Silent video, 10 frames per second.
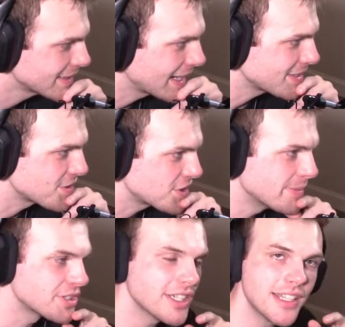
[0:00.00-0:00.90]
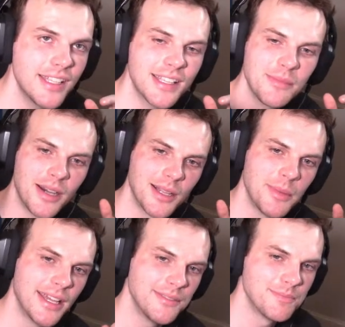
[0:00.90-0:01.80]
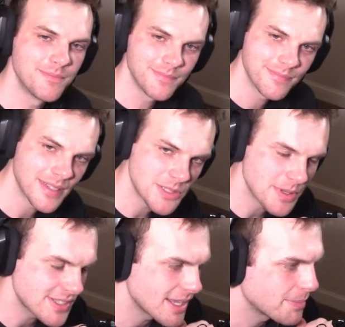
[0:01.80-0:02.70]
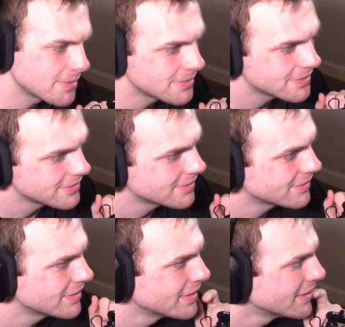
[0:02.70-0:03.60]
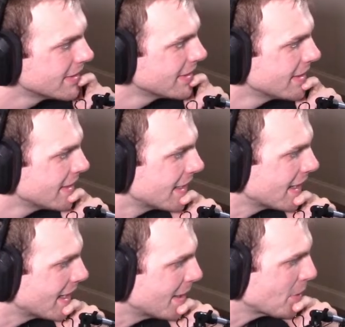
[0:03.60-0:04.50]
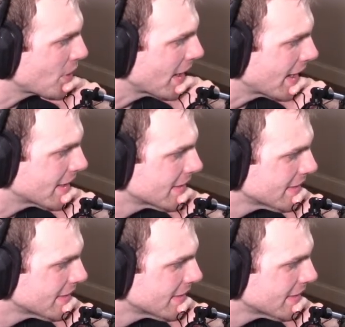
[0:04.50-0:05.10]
Guys on stream, Shelly, come on, man. That's messed up. Okay.